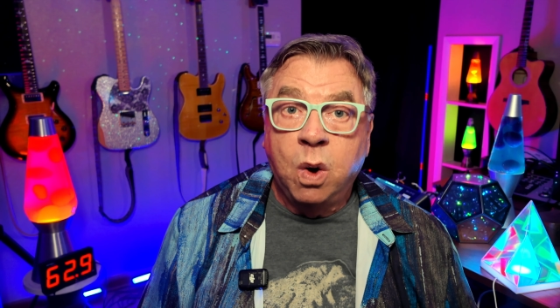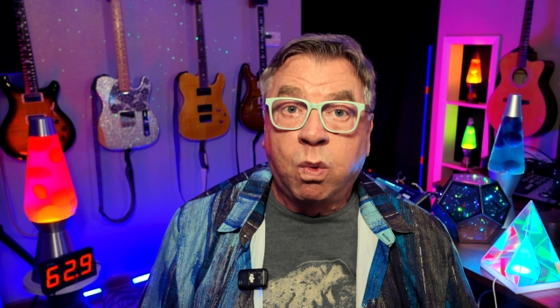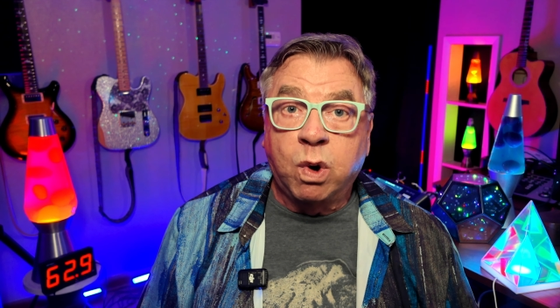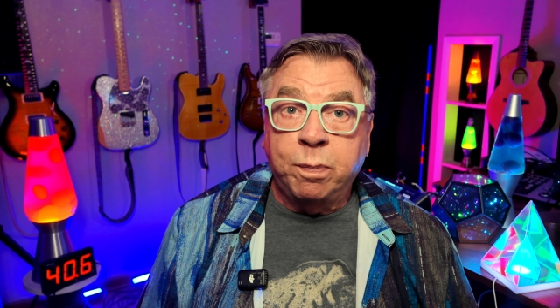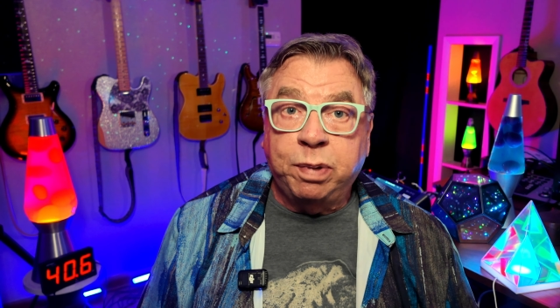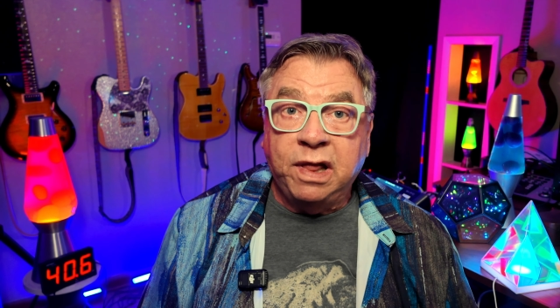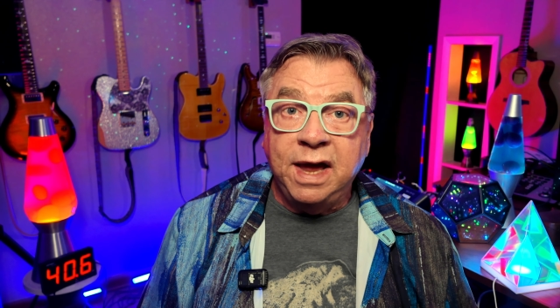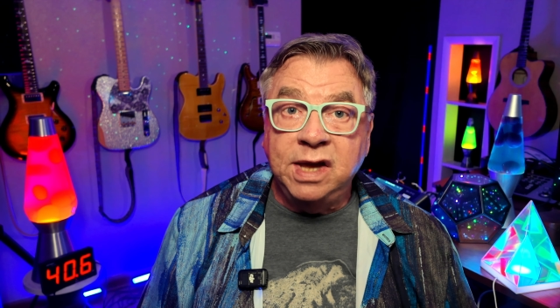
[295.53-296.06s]

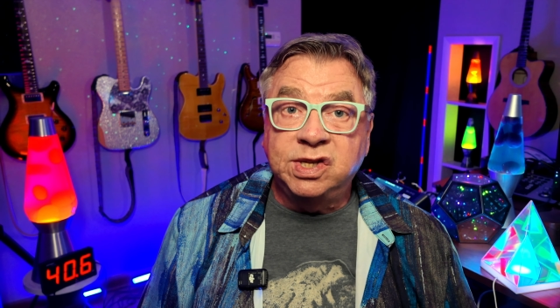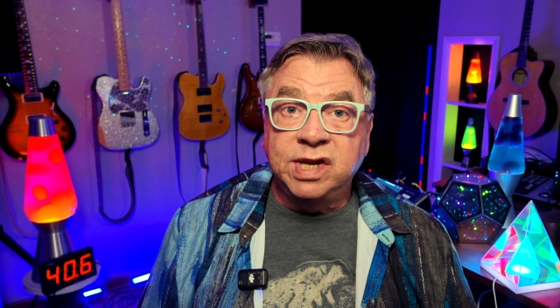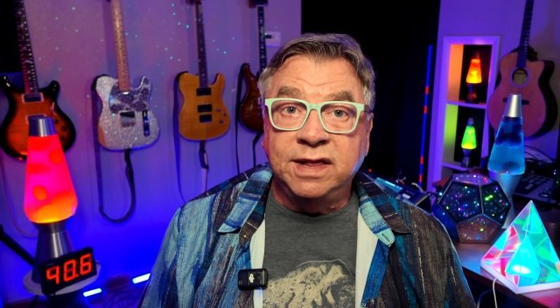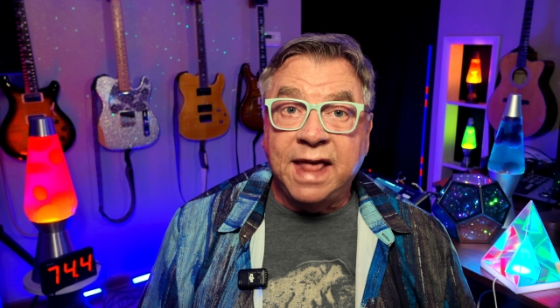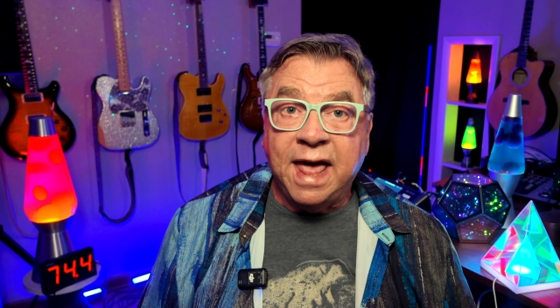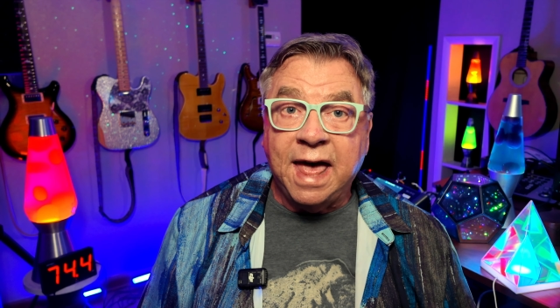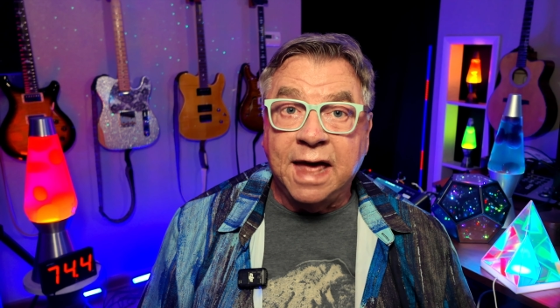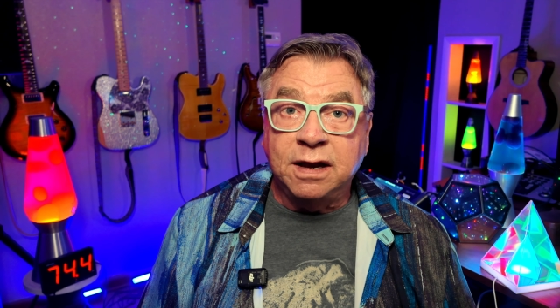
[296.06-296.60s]
we're
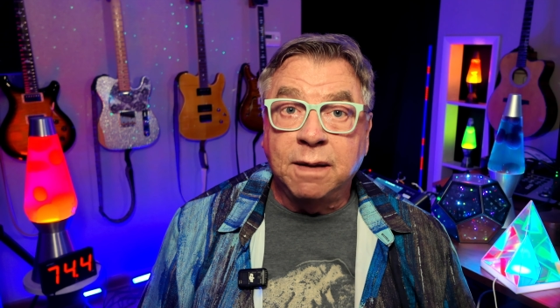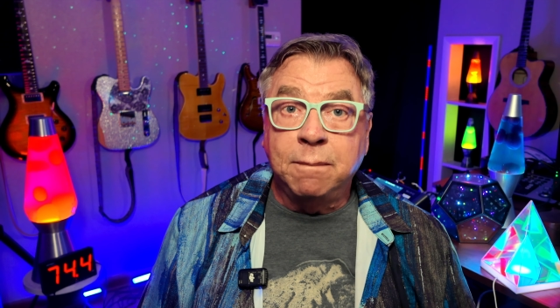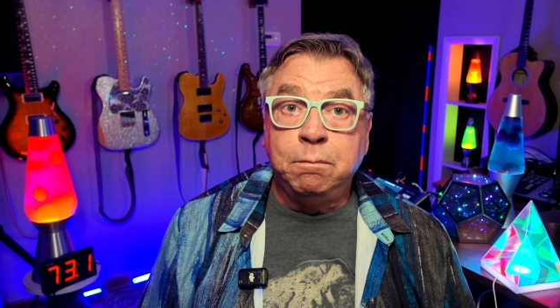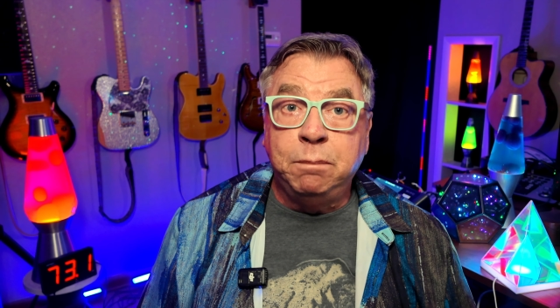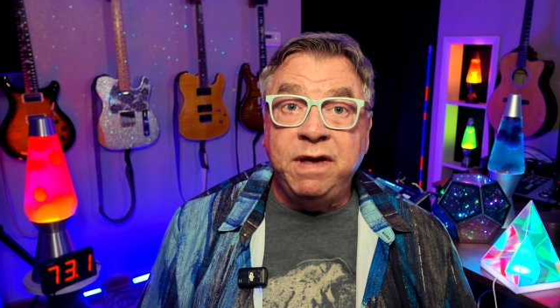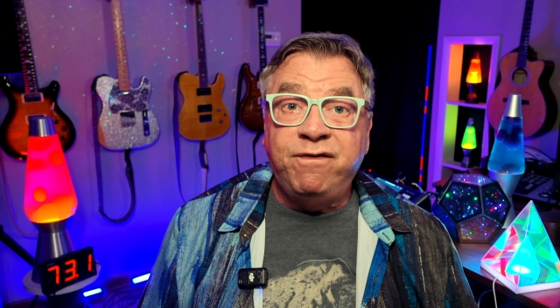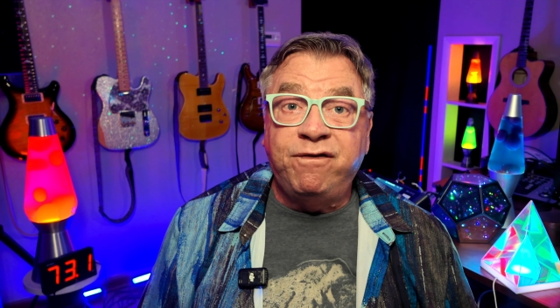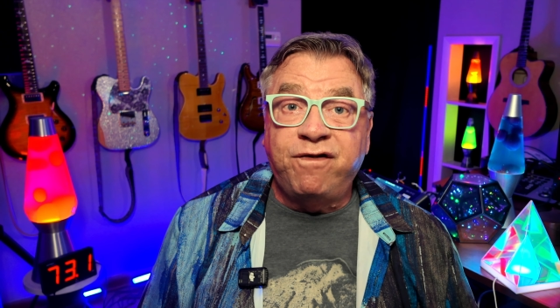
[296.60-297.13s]
placing that
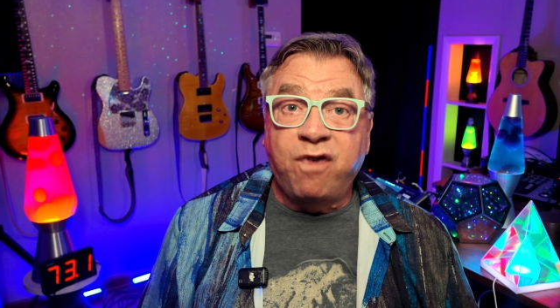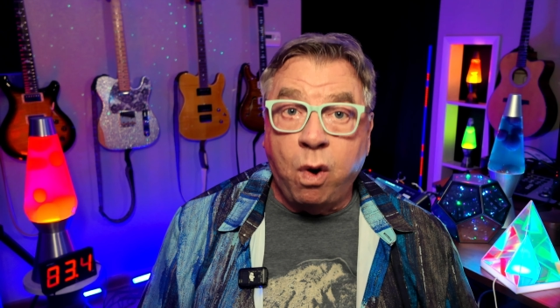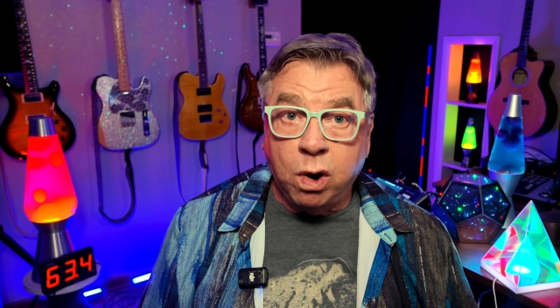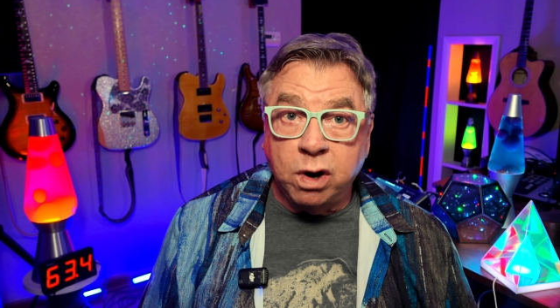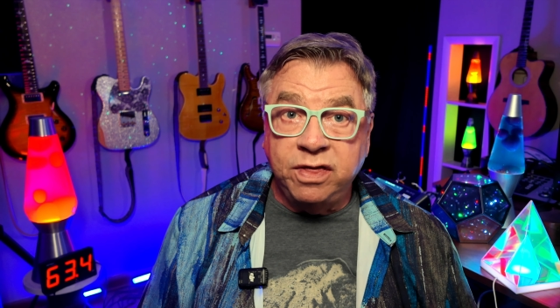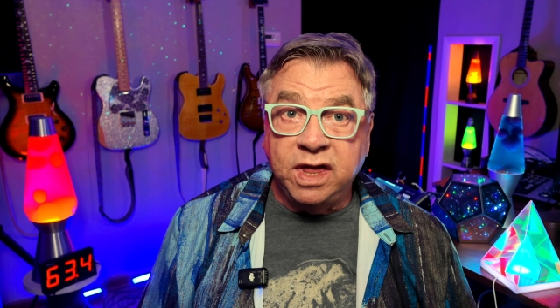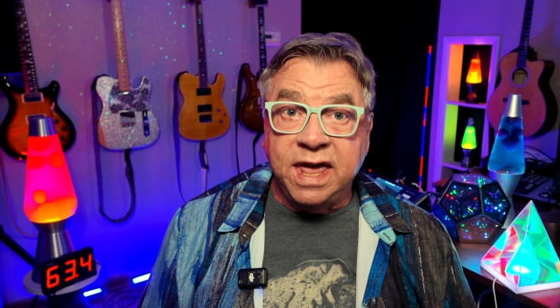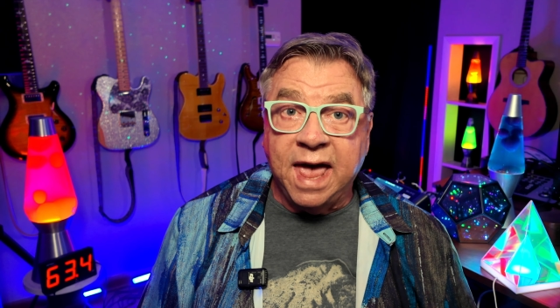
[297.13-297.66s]

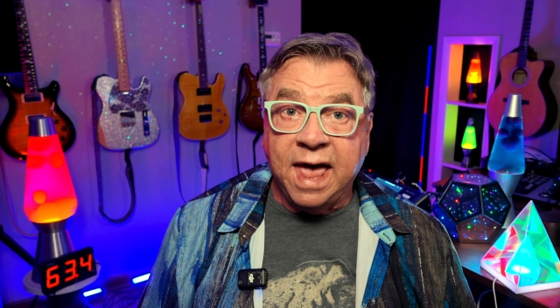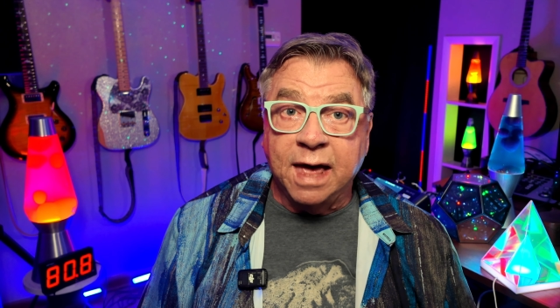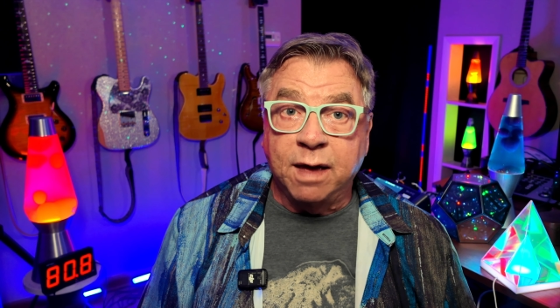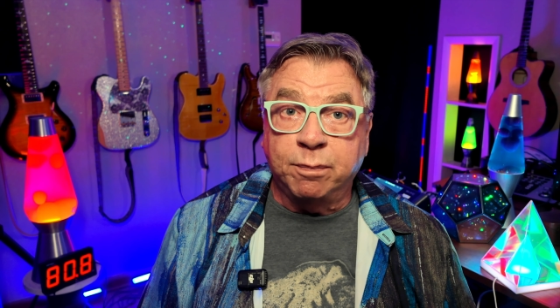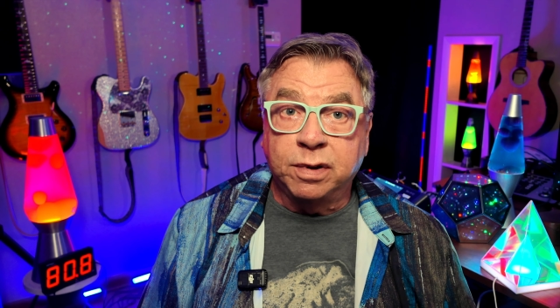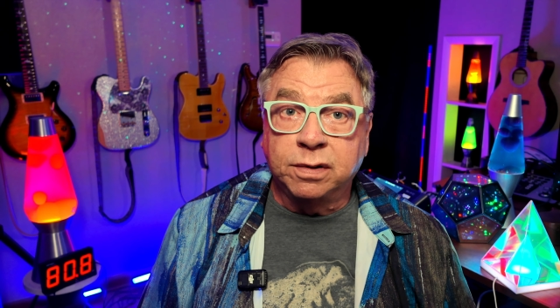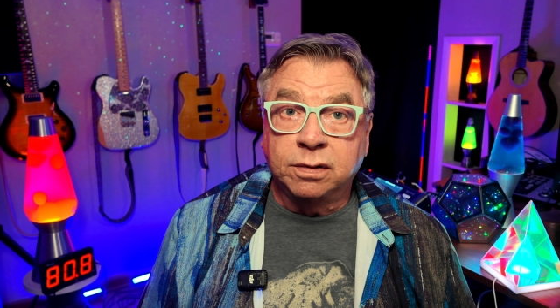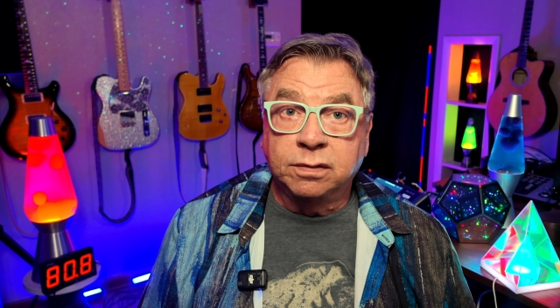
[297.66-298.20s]
before the
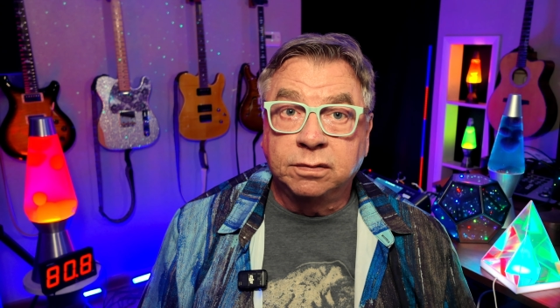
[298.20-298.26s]
amp.